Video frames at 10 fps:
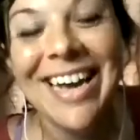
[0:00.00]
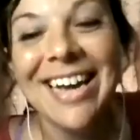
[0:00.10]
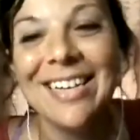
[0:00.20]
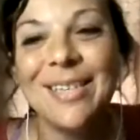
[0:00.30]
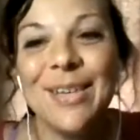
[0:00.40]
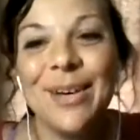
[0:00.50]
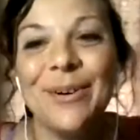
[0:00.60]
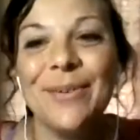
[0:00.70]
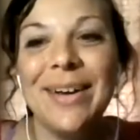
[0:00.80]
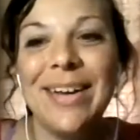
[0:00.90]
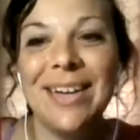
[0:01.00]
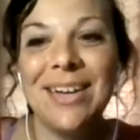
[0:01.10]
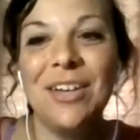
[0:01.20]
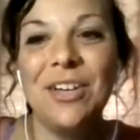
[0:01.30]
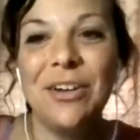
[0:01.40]
And so,
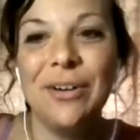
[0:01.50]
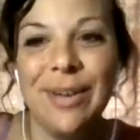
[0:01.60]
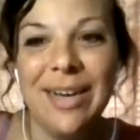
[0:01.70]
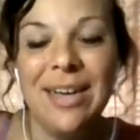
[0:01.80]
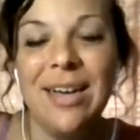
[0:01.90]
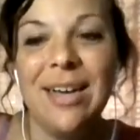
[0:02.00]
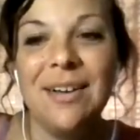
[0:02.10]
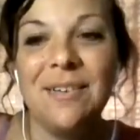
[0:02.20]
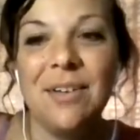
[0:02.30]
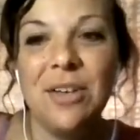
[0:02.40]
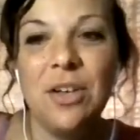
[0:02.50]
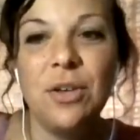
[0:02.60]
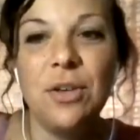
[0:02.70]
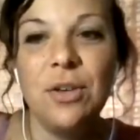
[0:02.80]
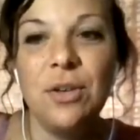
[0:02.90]

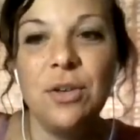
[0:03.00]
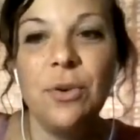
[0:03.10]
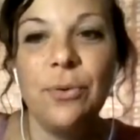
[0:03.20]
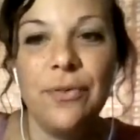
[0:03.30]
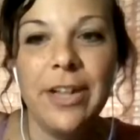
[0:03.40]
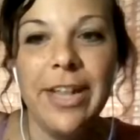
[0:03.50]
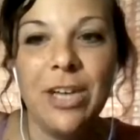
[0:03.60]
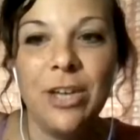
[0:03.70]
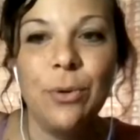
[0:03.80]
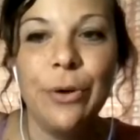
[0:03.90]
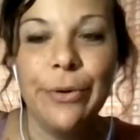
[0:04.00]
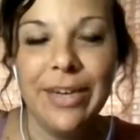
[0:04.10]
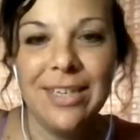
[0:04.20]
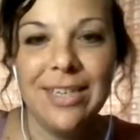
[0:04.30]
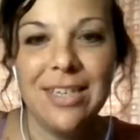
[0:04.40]
you feel like you
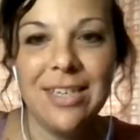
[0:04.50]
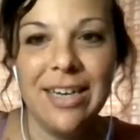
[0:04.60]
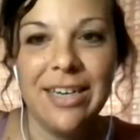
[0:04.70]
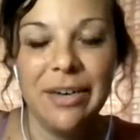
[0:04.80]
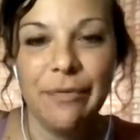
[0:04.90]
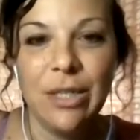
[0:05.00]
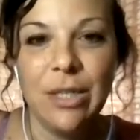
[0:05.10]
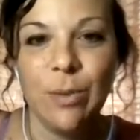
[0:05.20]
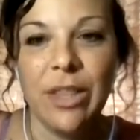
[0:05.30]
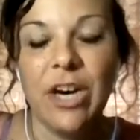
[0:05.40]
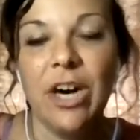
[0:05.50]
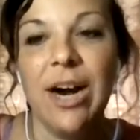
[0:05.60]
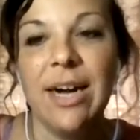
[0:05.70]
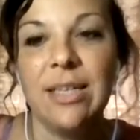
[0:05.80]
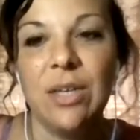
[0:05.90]
noticed a difference with her
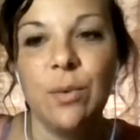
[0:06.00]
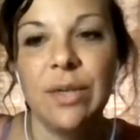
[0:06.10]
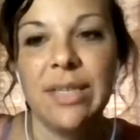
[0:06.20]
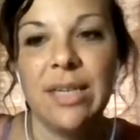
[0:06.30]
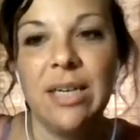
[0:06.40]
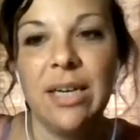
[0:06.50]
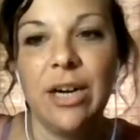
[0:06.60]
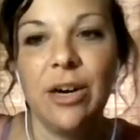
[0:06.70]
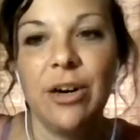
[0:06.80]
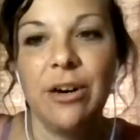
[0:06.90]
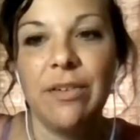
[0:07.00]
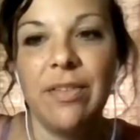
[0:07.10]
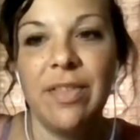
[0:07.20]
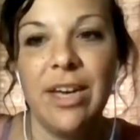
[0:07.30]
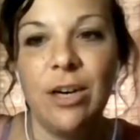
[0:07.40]
as you were sending her
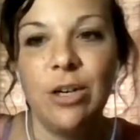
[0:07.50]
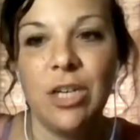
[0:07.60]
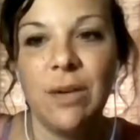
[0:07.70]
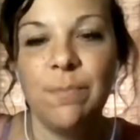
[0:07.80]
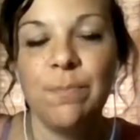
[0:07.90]
the energy.